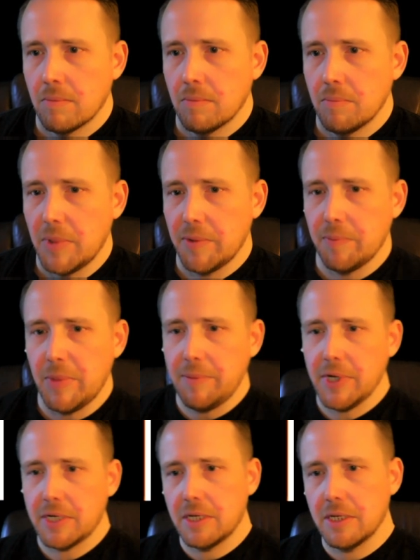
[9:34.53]

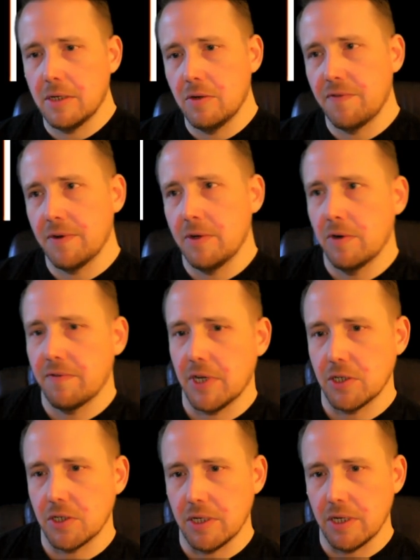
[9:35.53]
Maybe I can get a
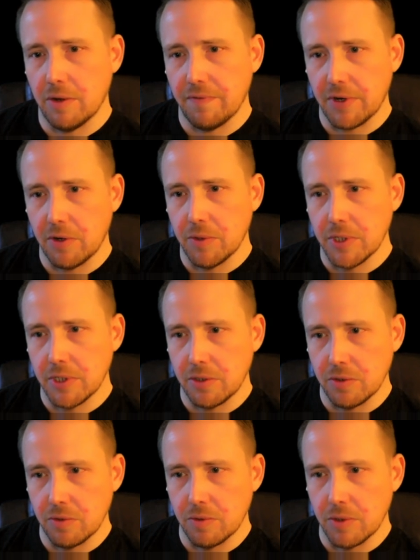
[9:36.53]
notification now if I go
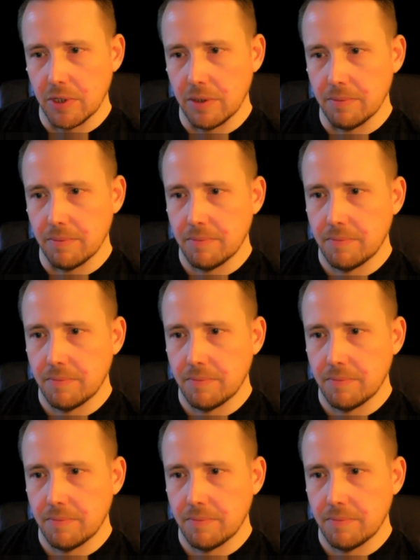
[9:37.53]
into one